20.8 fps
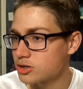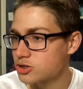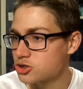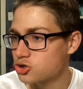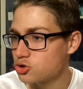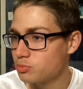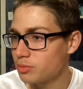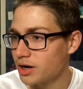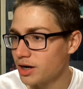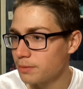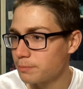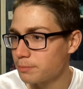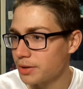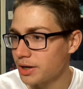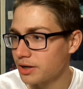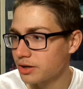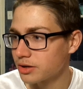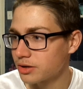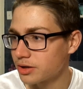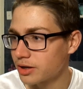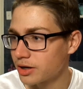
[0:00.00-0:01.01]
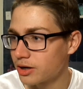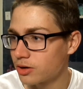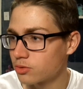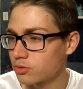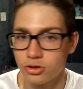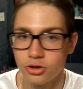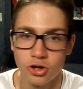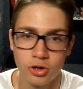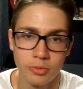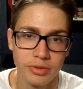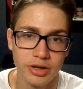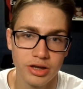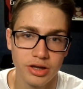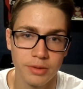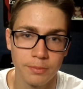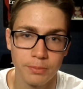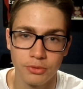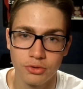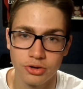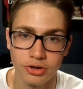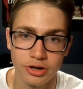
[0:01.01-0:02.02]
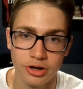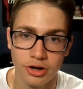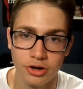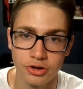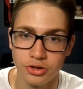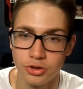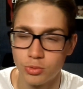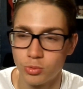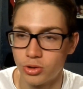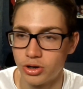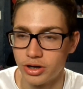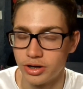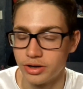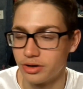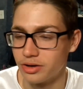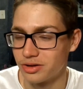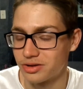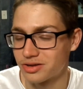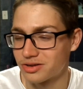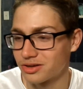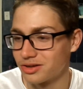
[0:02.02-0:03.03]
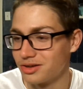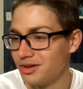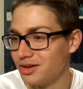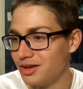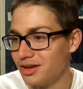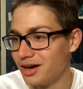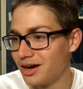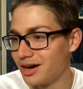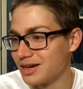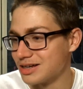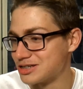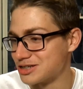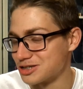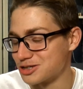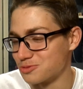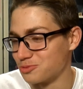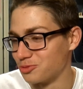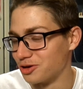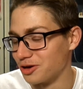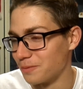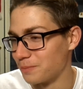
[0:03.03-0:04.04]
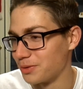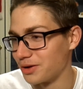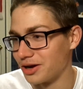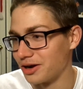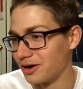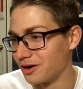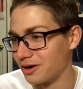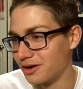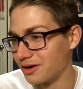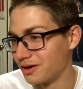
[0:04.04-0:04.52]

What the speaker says: to my bank account. Call me a hypocrite all you want. I just want a pair.